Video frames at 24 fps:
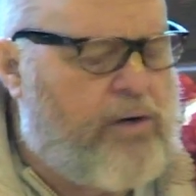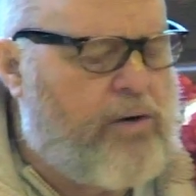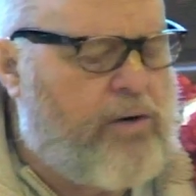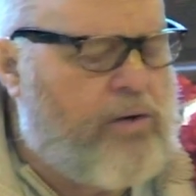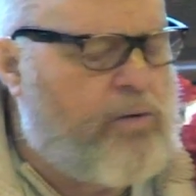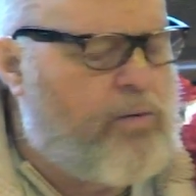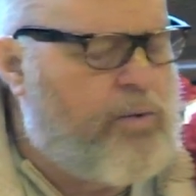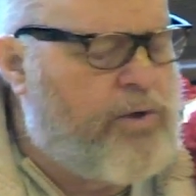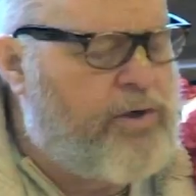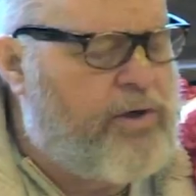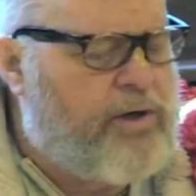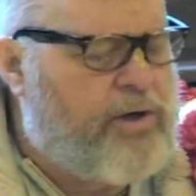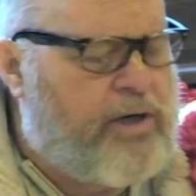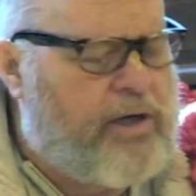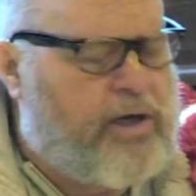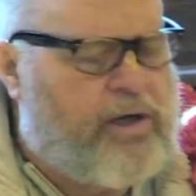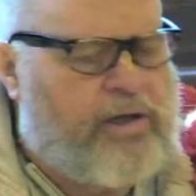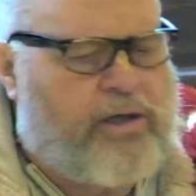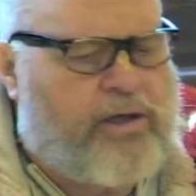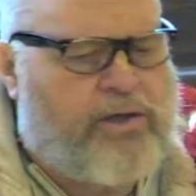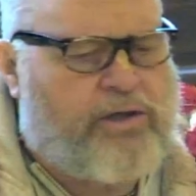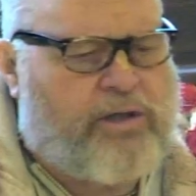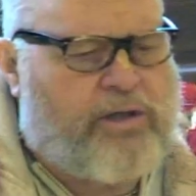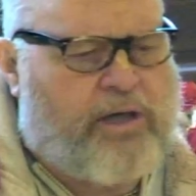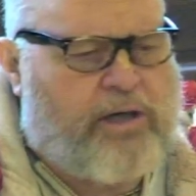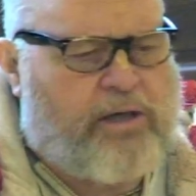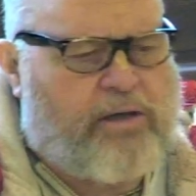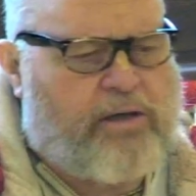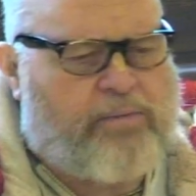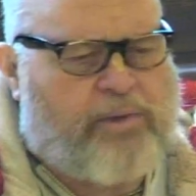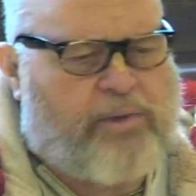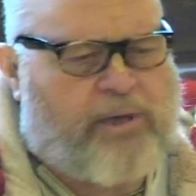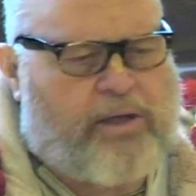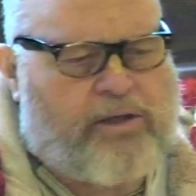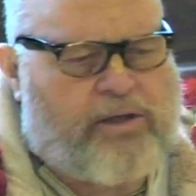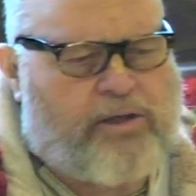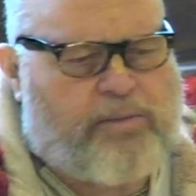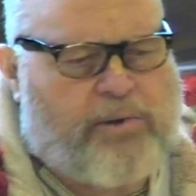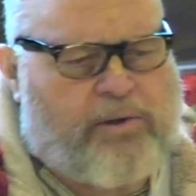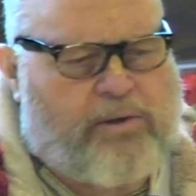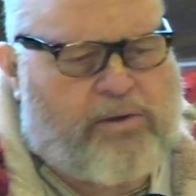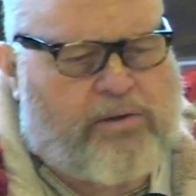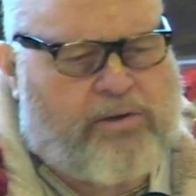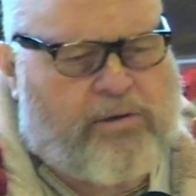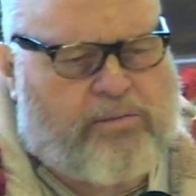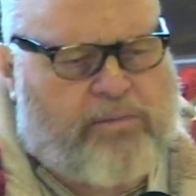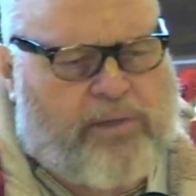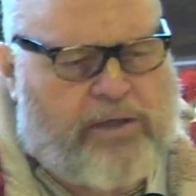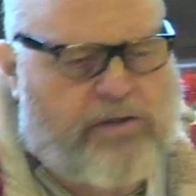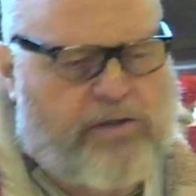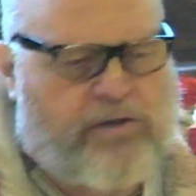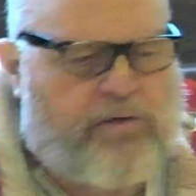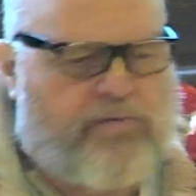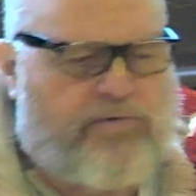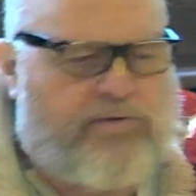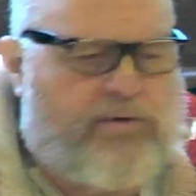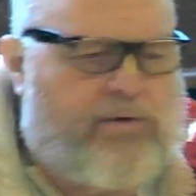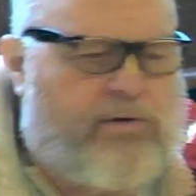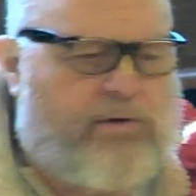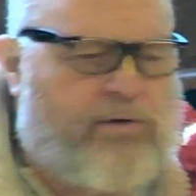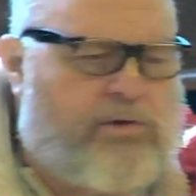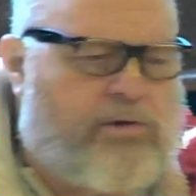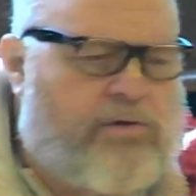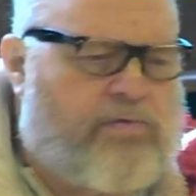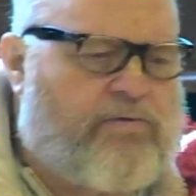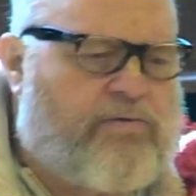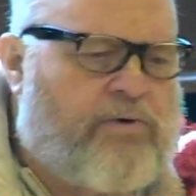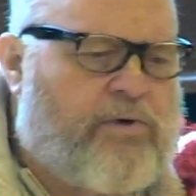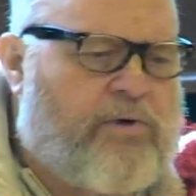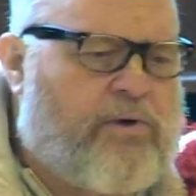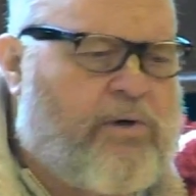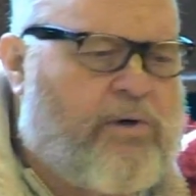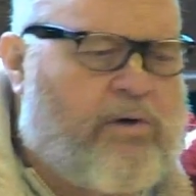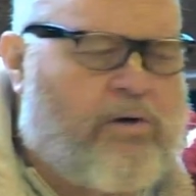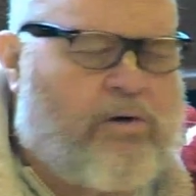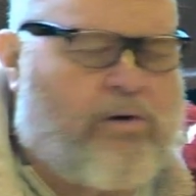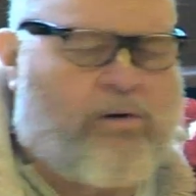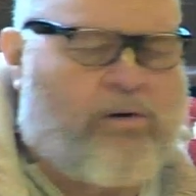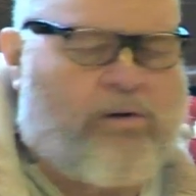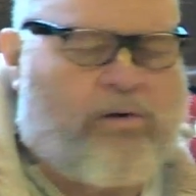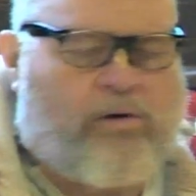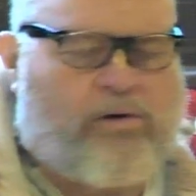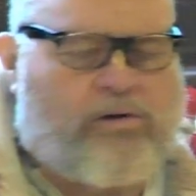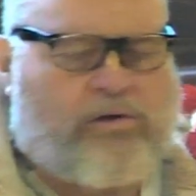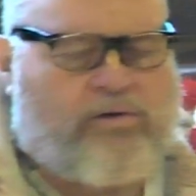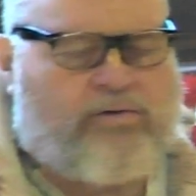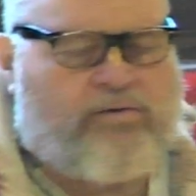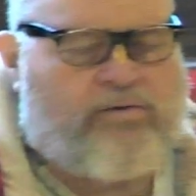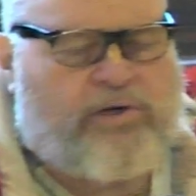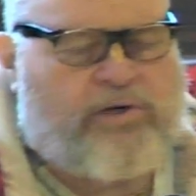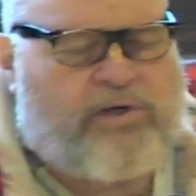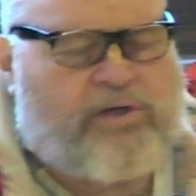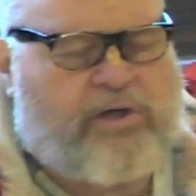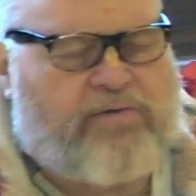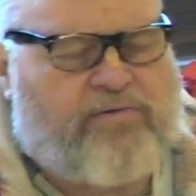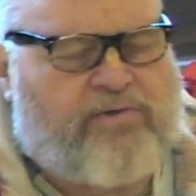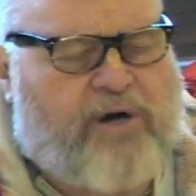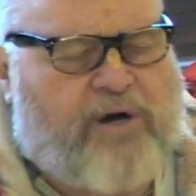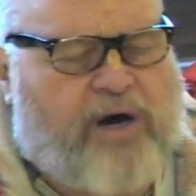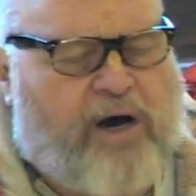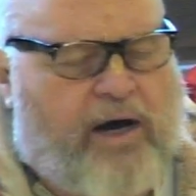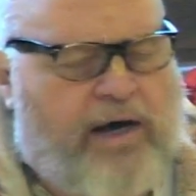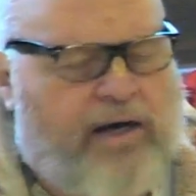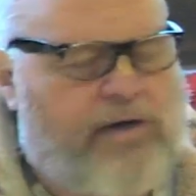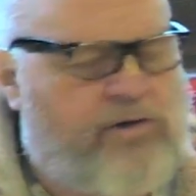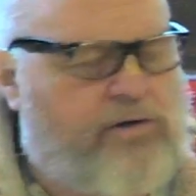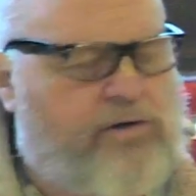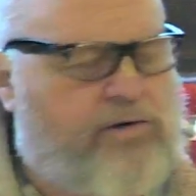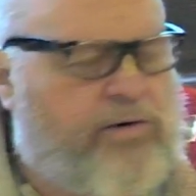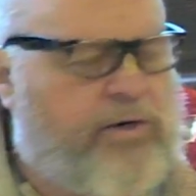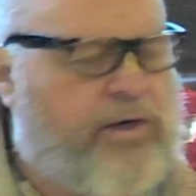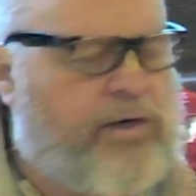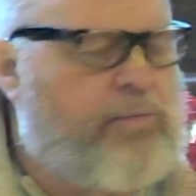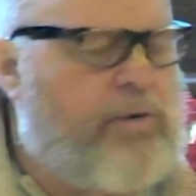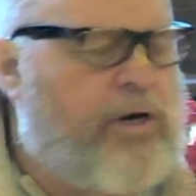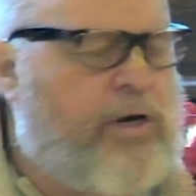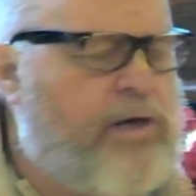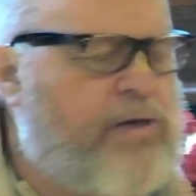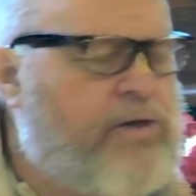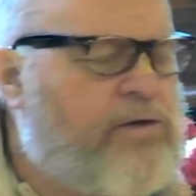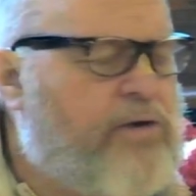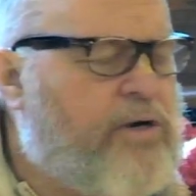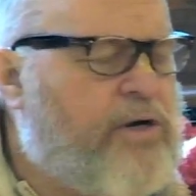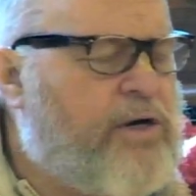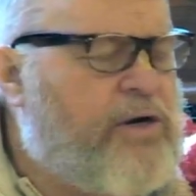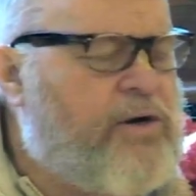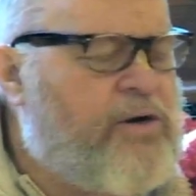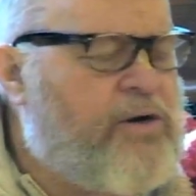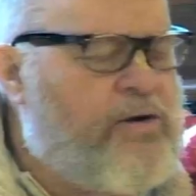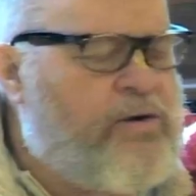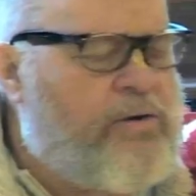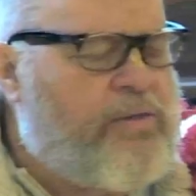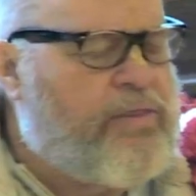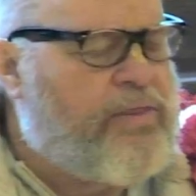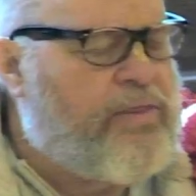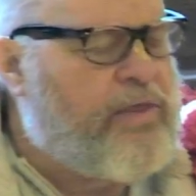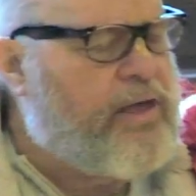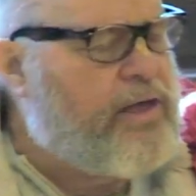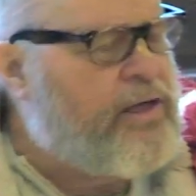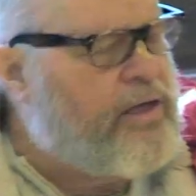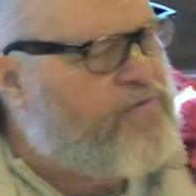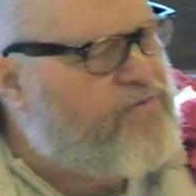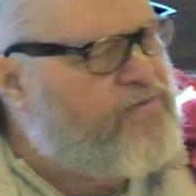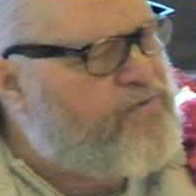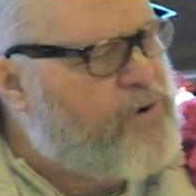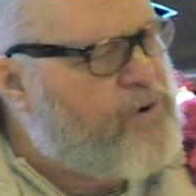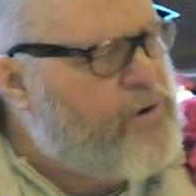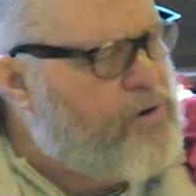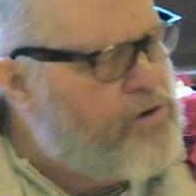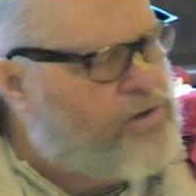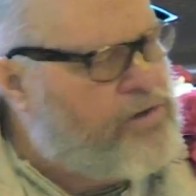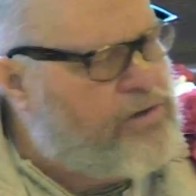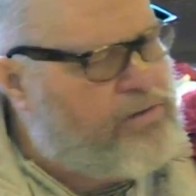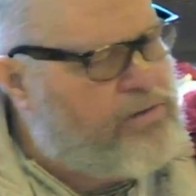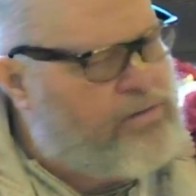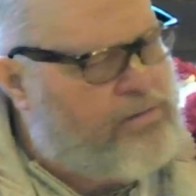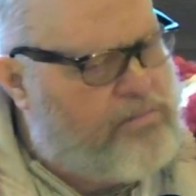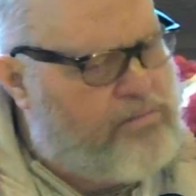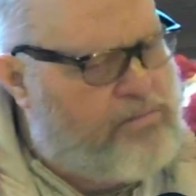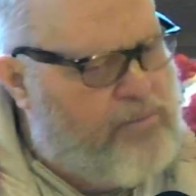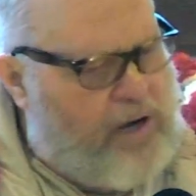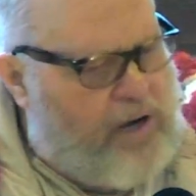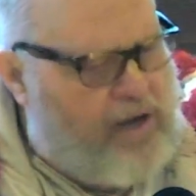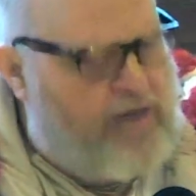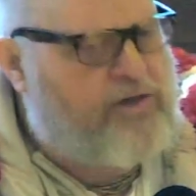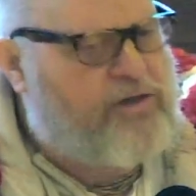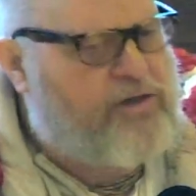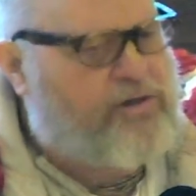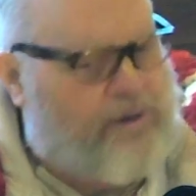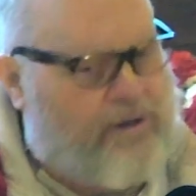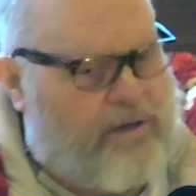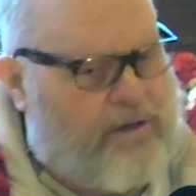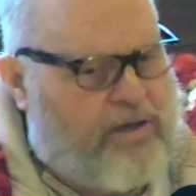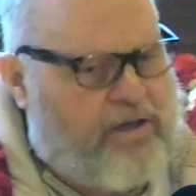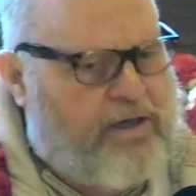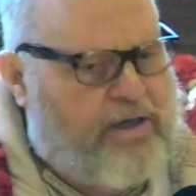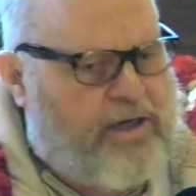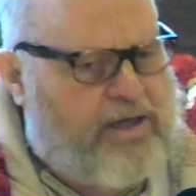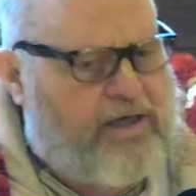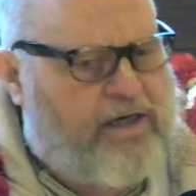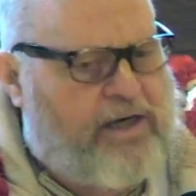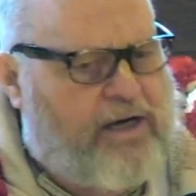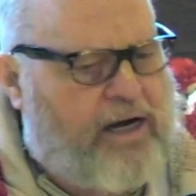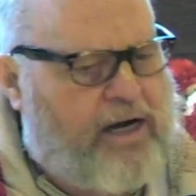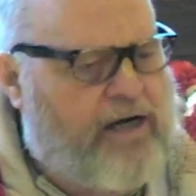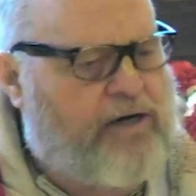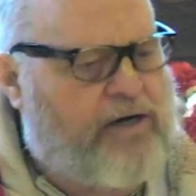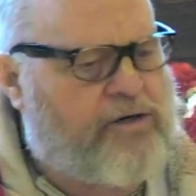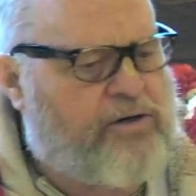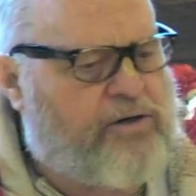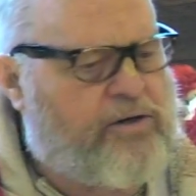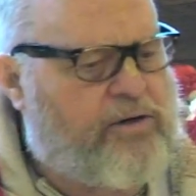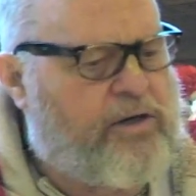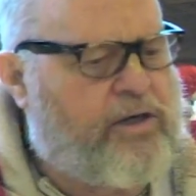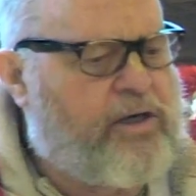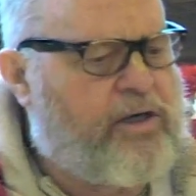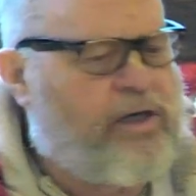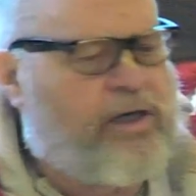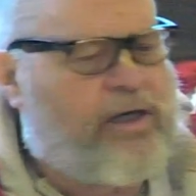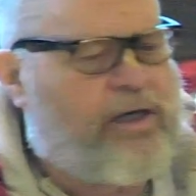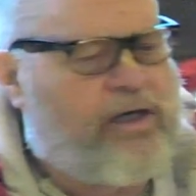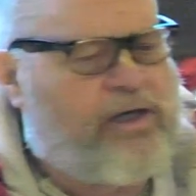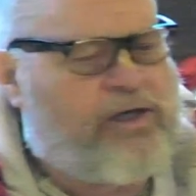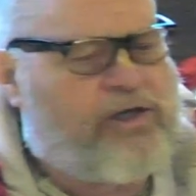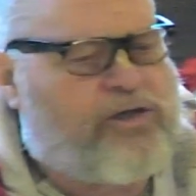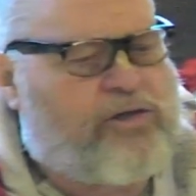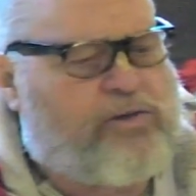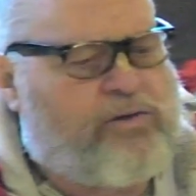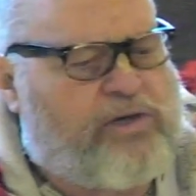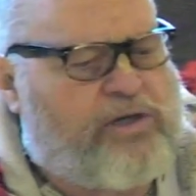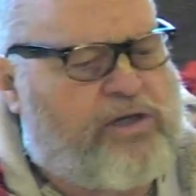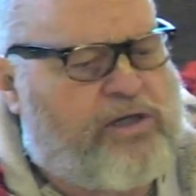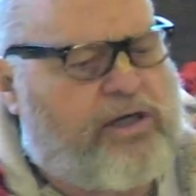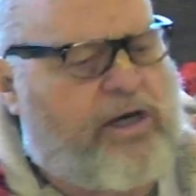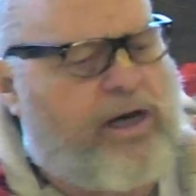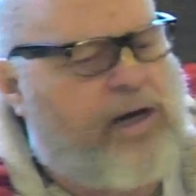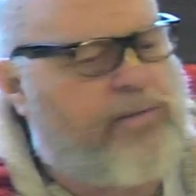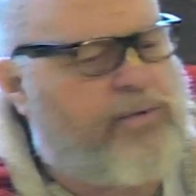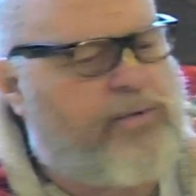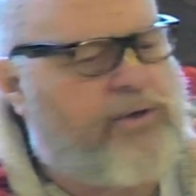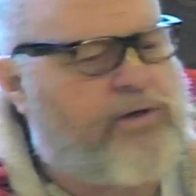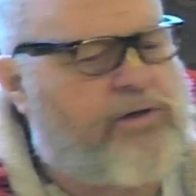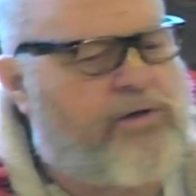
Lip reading: When you get initiated by the spiritual master, for those who receive Gayatri mantra, then the first mantra in Gayatri is to establish